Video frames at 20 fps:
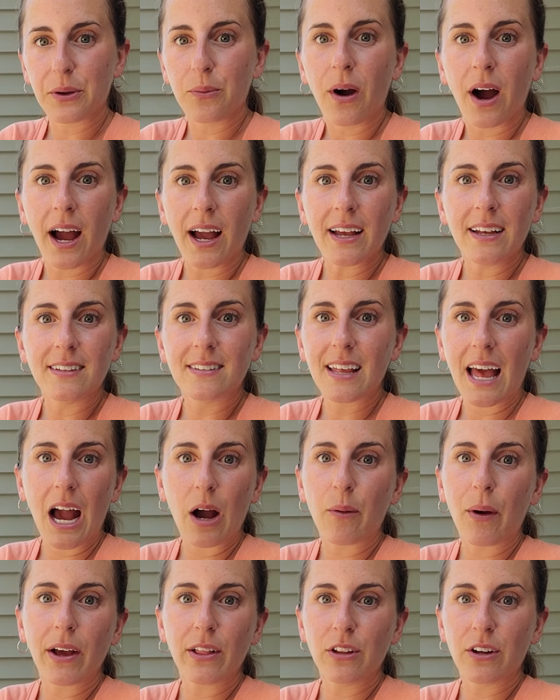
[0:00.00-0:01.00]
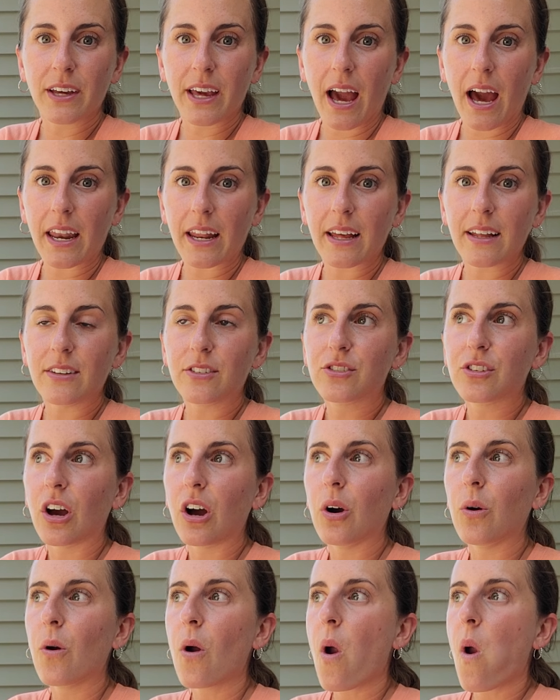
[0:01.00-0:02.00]
want, is how I look at it.
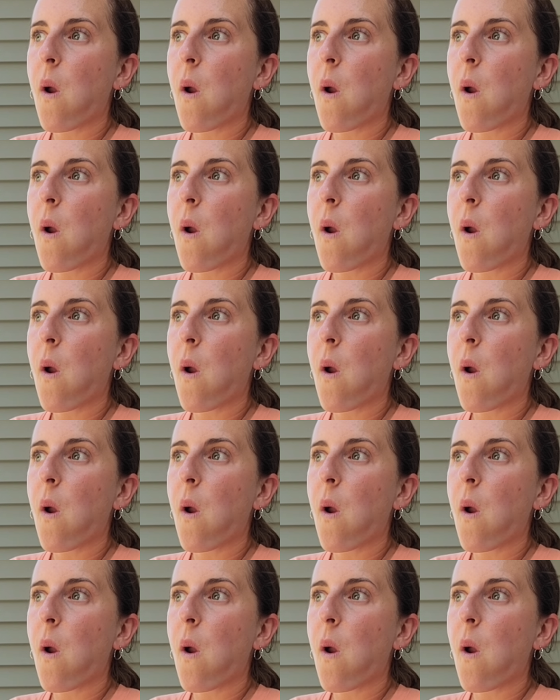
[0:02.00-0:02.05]
So